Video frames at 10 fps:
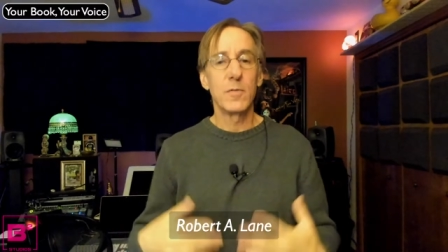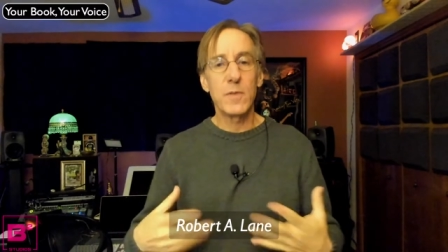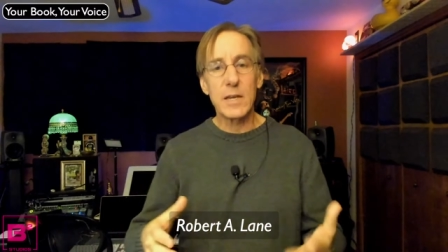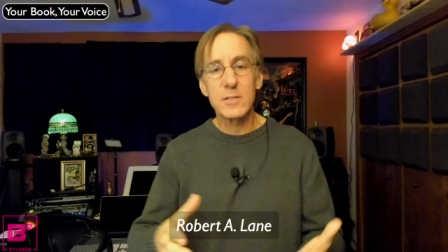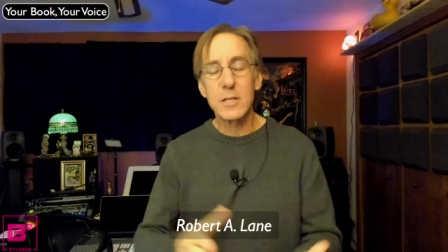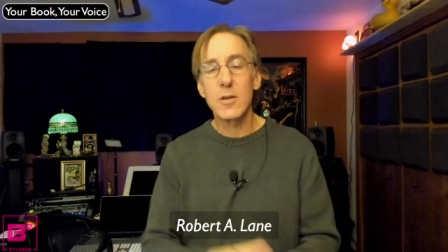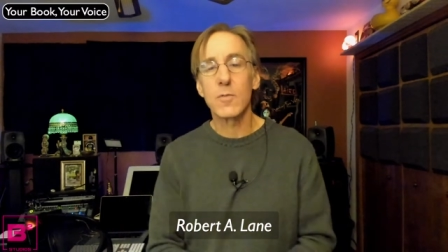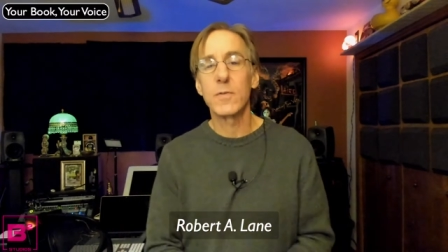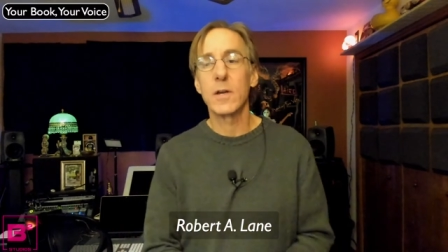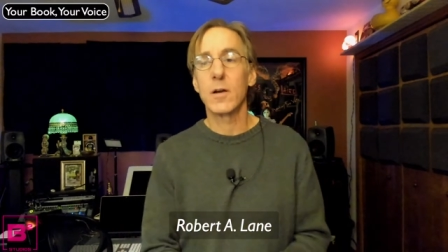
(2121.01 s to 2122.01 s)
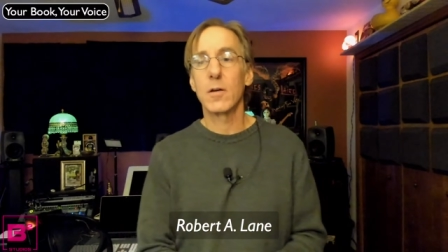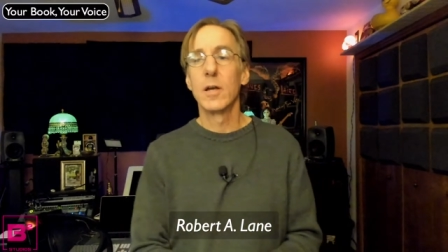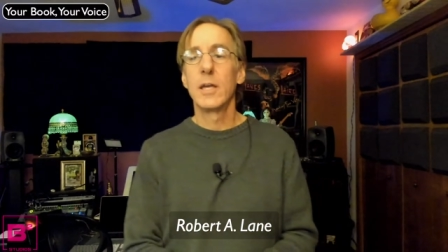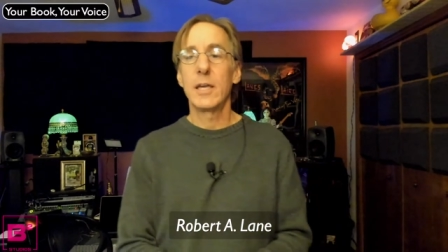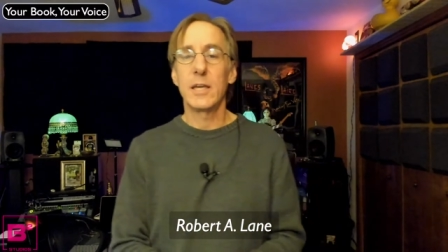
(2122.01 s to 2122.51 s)
facing your fear
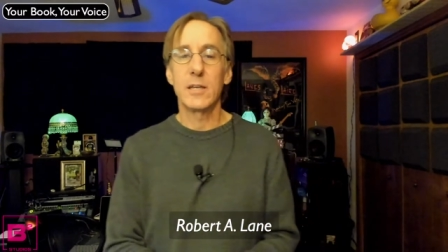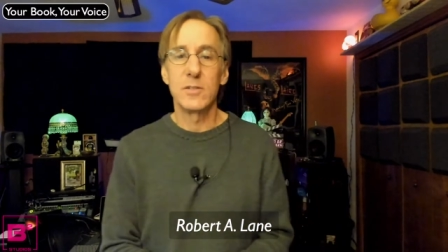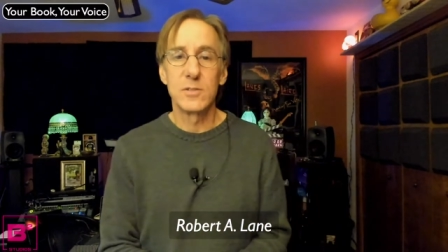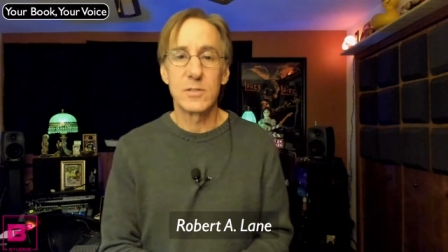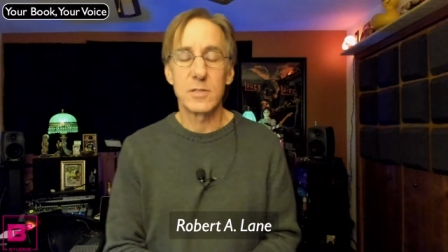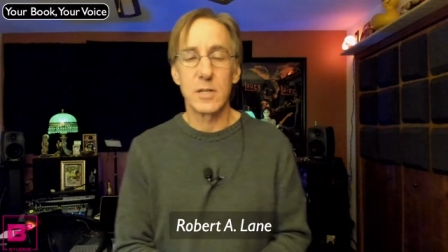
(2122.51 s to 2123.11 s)
is